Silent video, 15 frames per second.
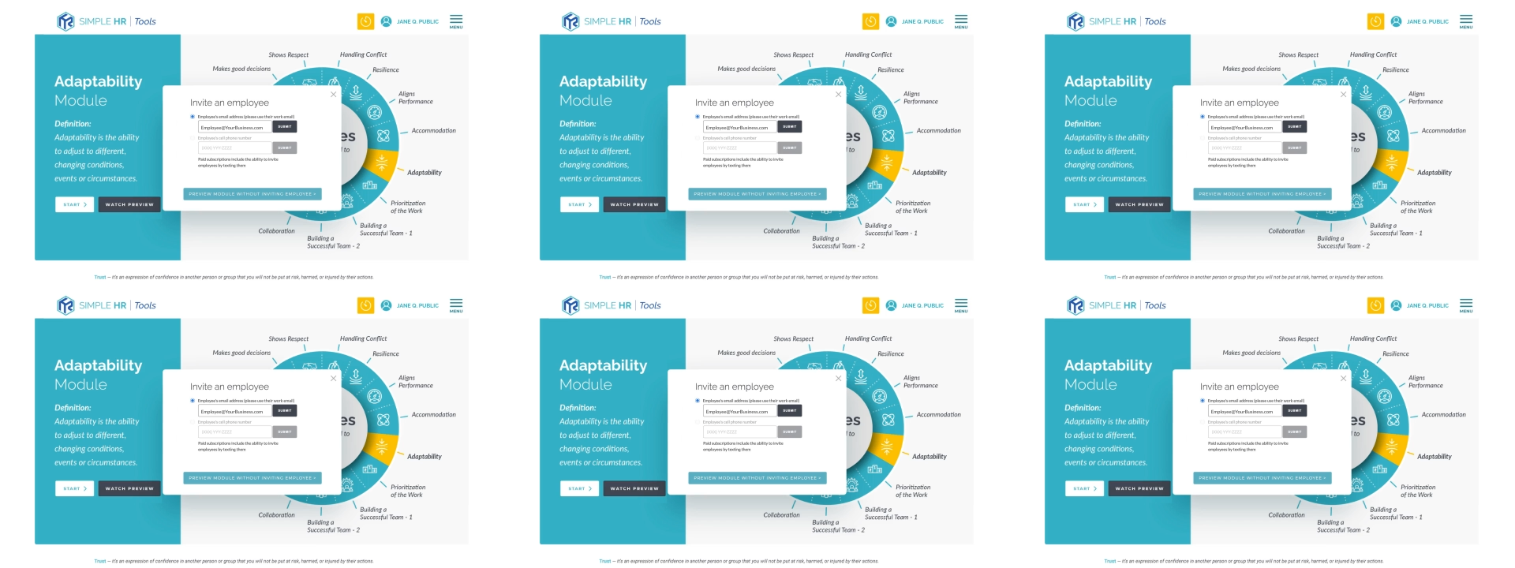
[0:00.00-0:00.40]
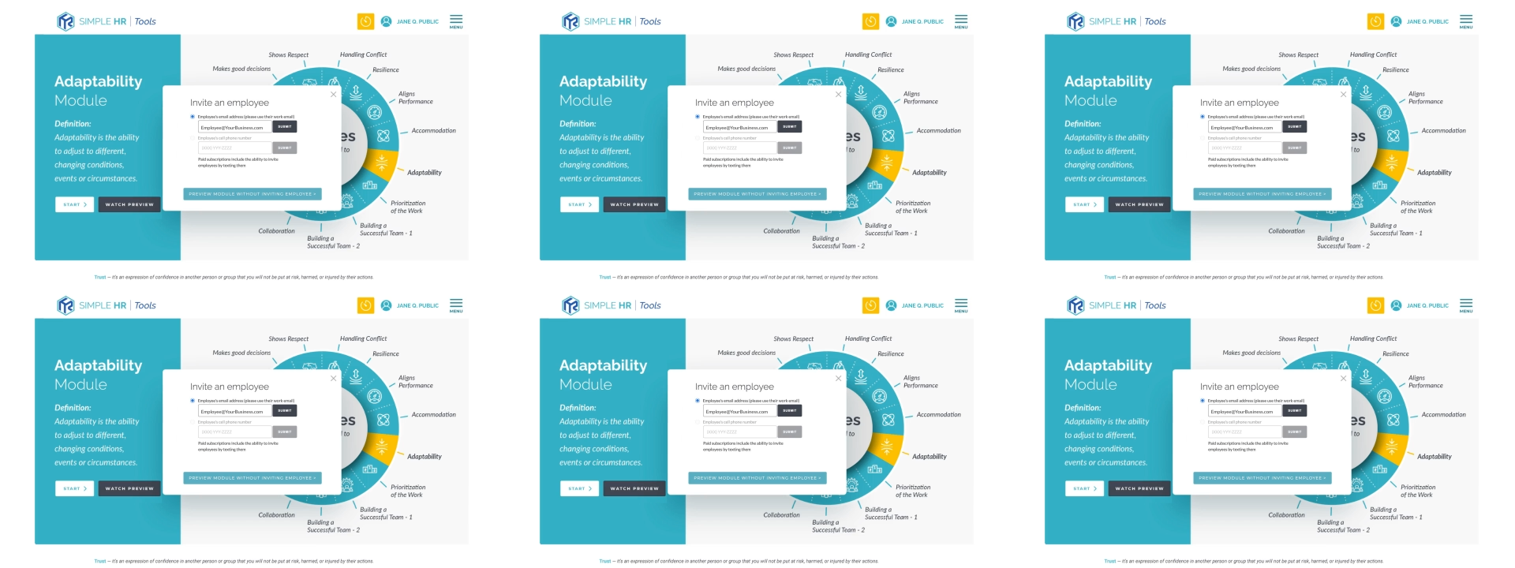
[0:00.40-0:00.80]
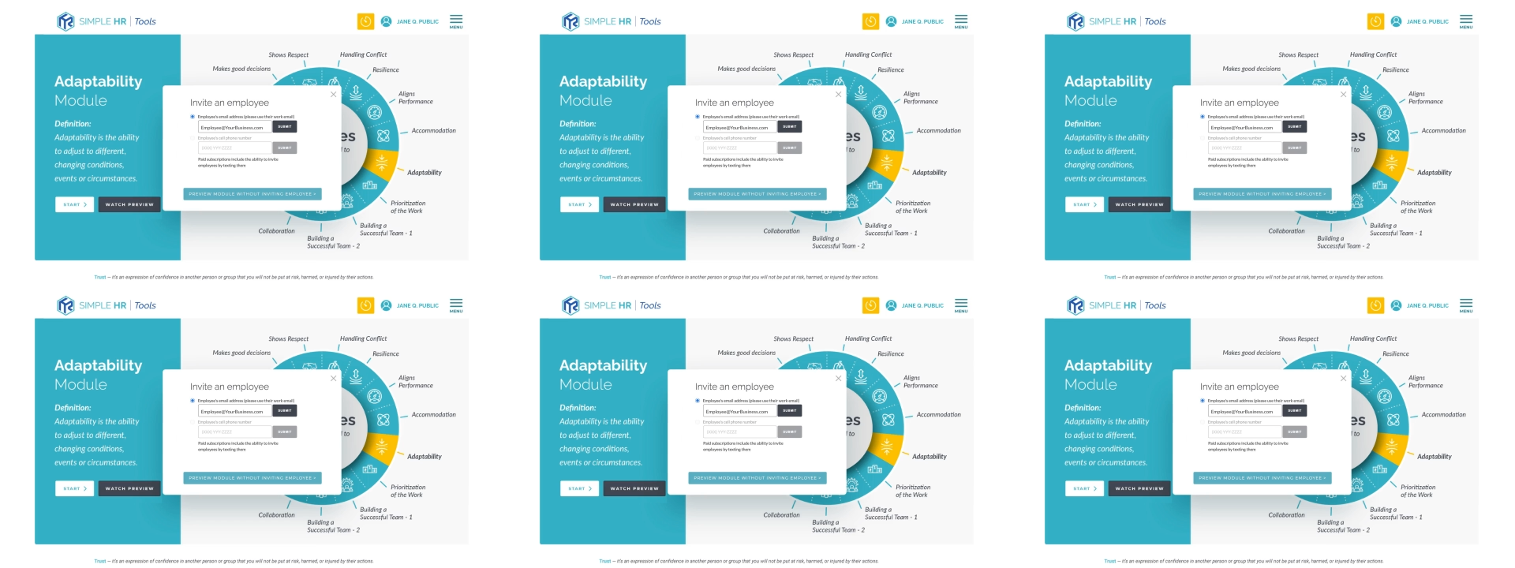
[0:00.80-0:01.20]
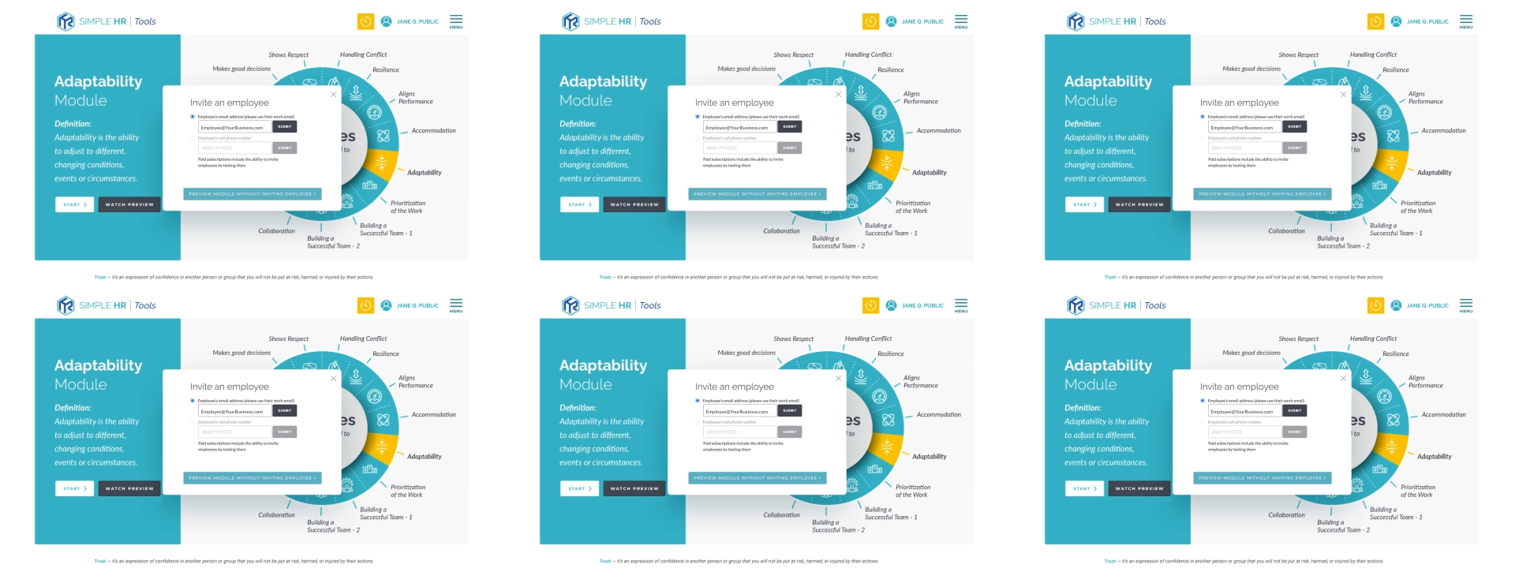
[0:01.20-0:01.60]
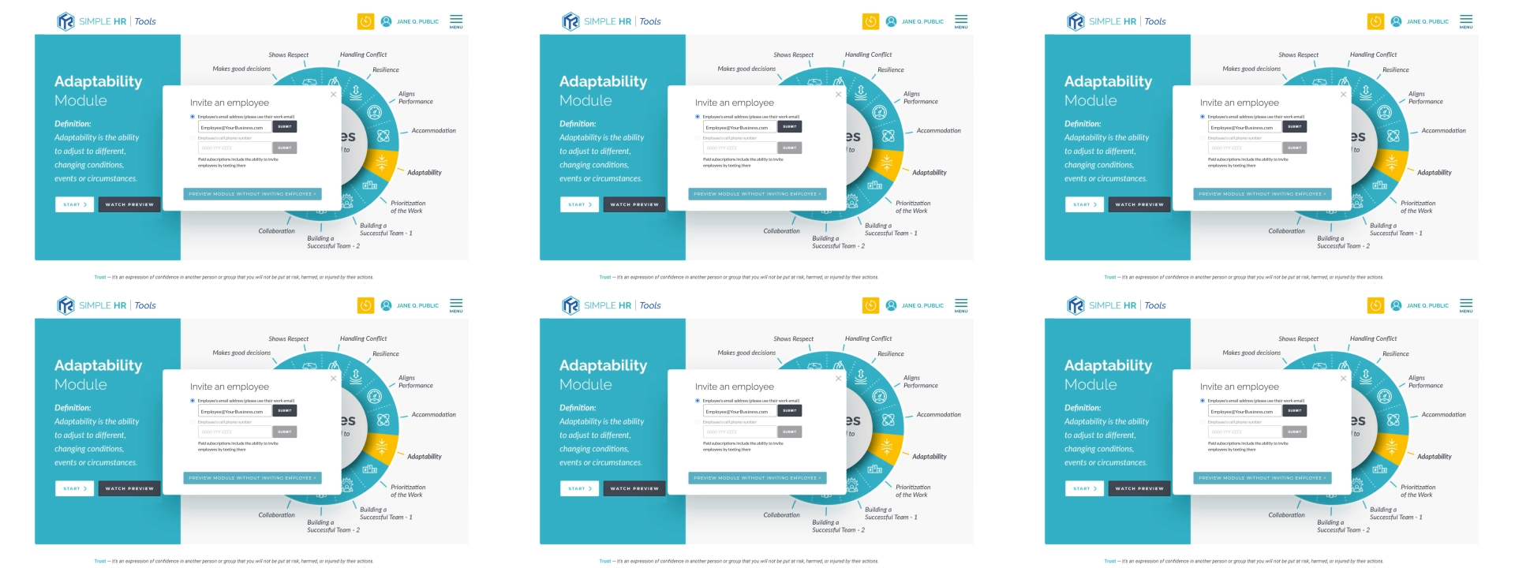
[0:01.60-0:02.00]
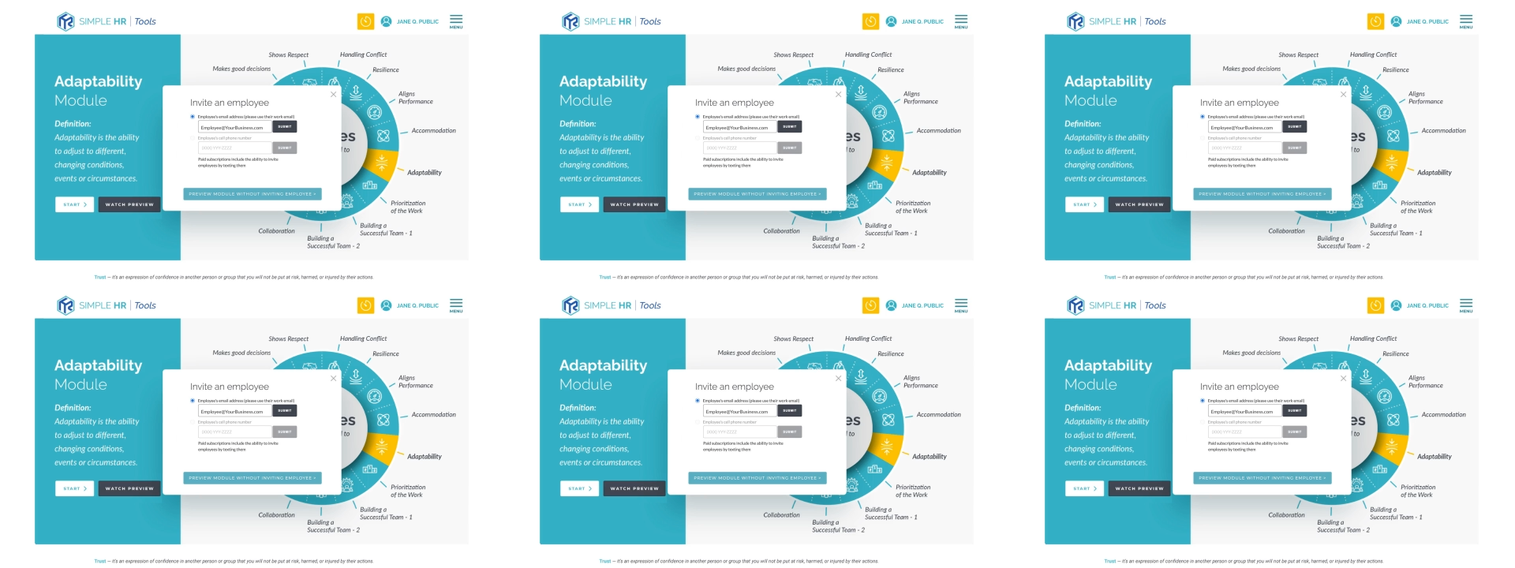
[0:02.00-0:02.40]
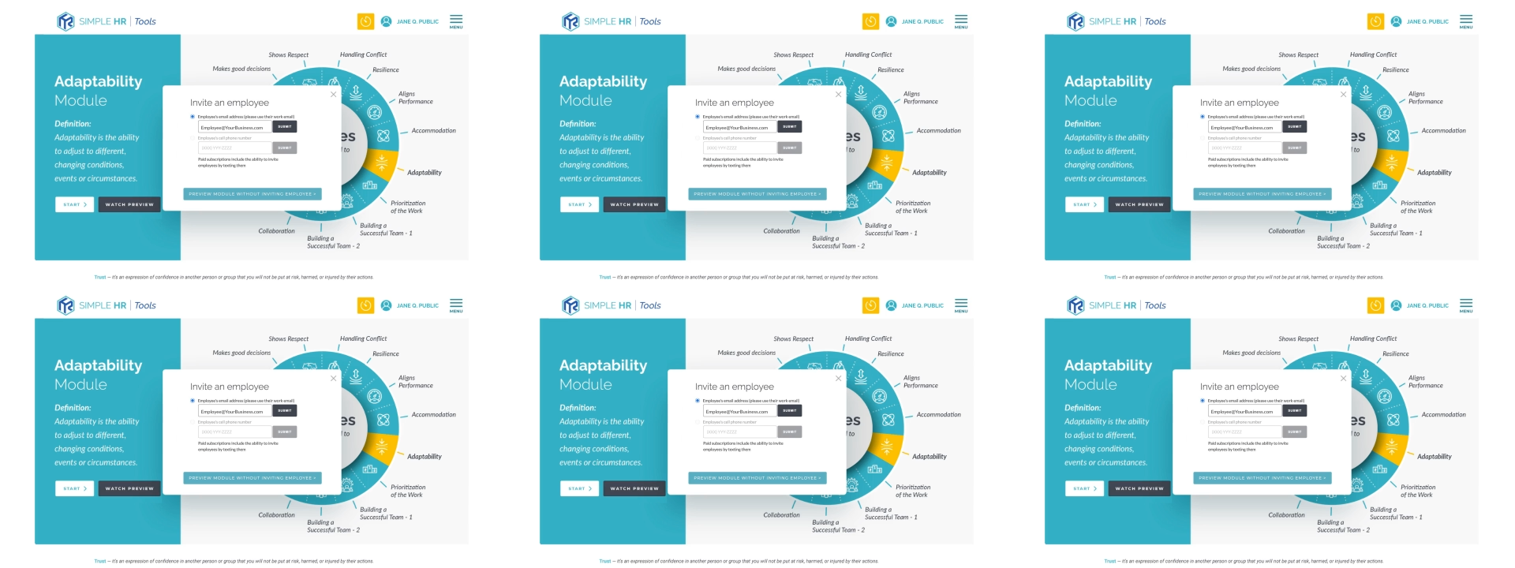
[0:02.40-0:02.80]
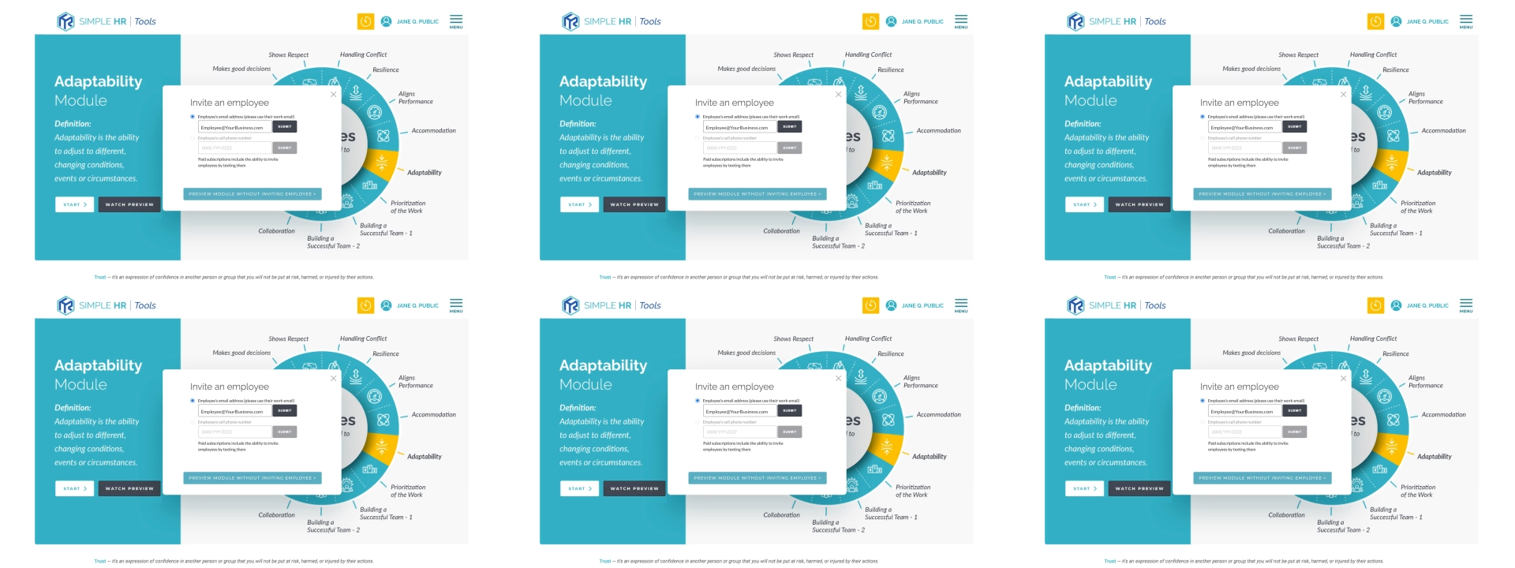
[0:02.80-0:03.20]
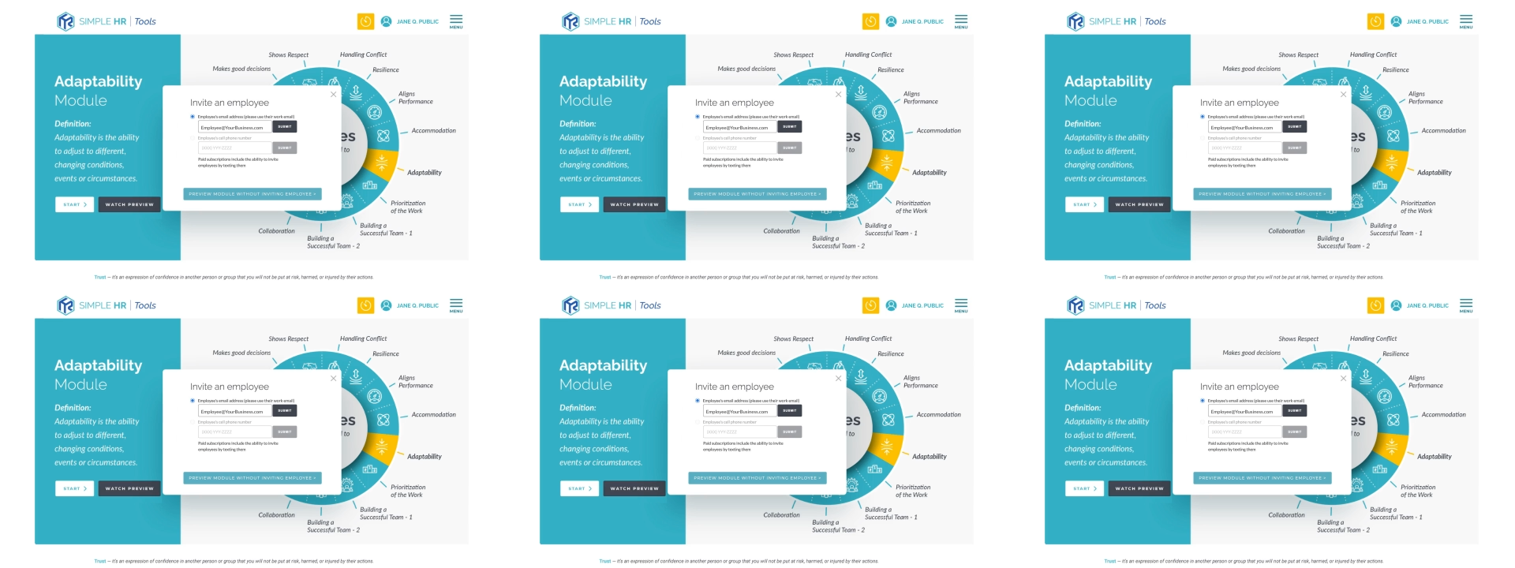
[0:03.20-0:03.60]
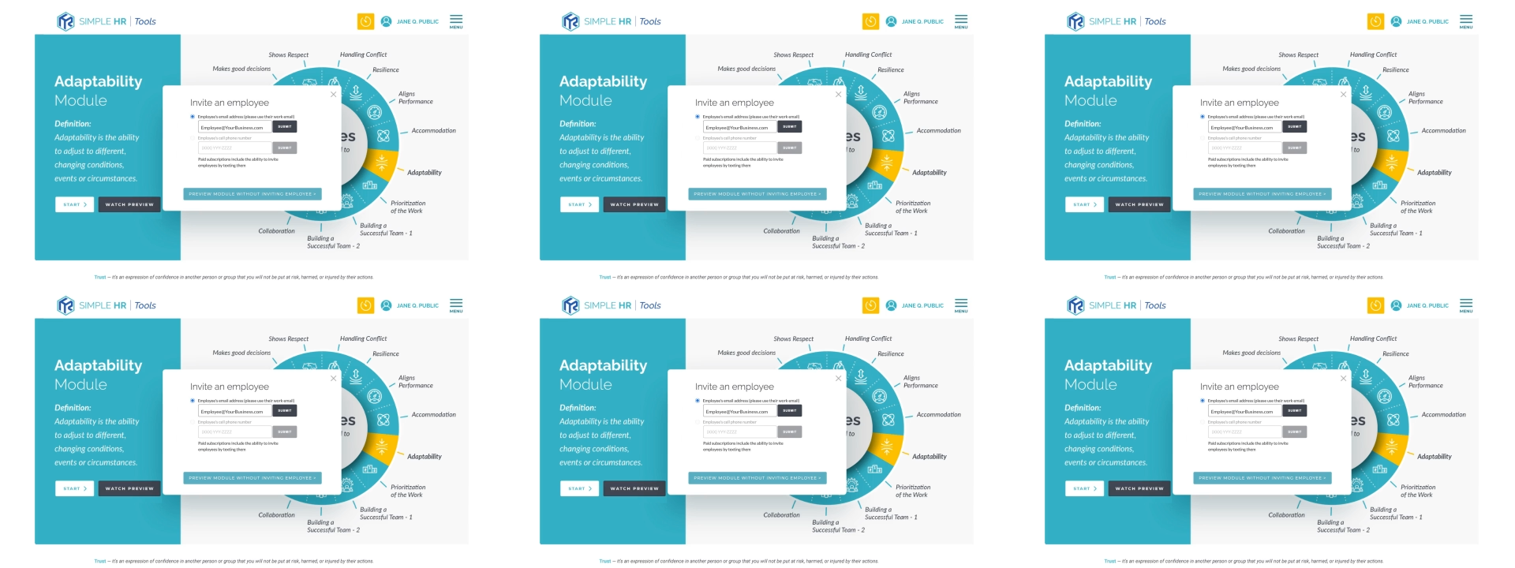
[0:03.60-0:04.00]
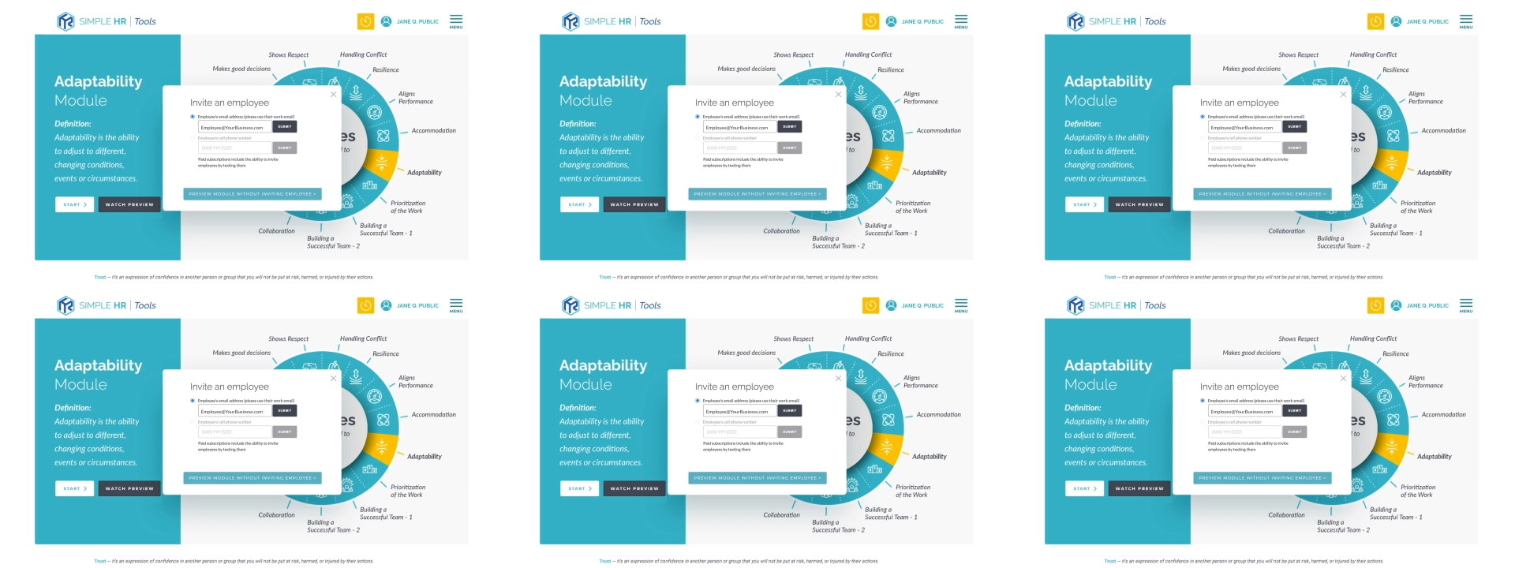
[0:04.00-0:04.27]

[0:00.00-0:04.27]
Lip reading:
[unreadable: no face in view]